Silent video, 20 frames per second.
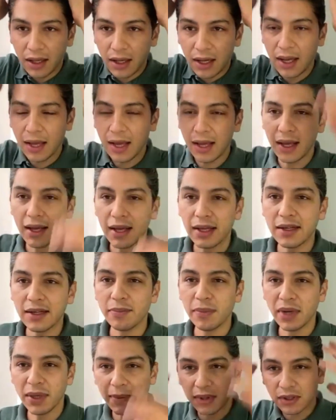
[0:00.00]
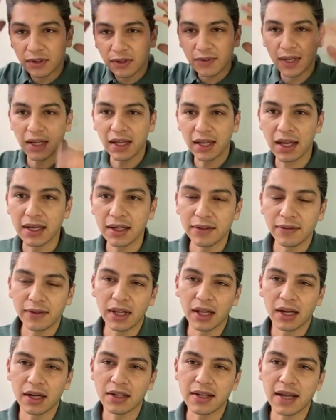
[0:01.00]
head, maybe looks like kind of a
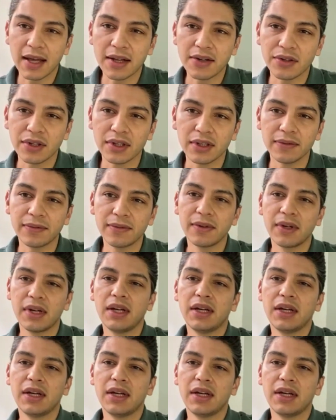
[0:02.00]
lot of dandruff,